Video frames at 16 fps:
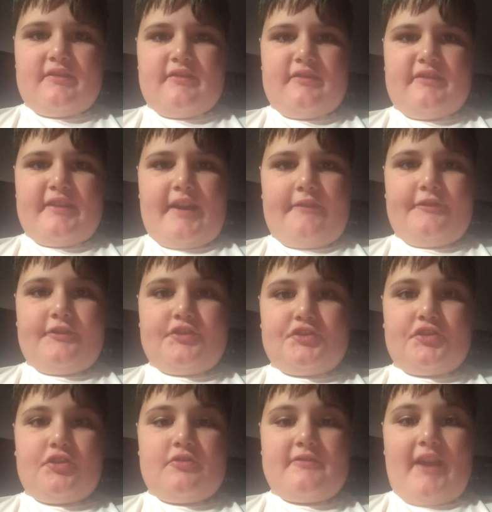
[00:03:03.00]
Now, for the
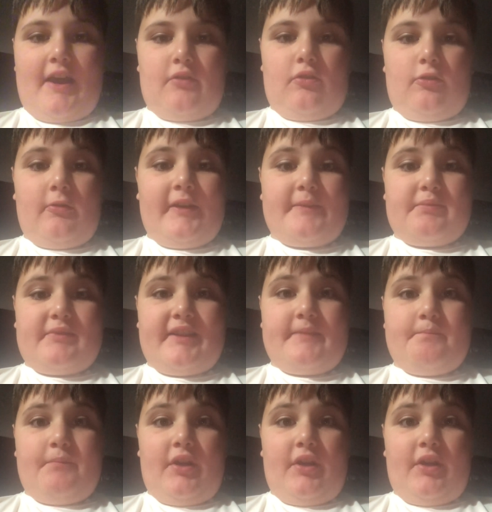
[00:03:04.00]
student that always plays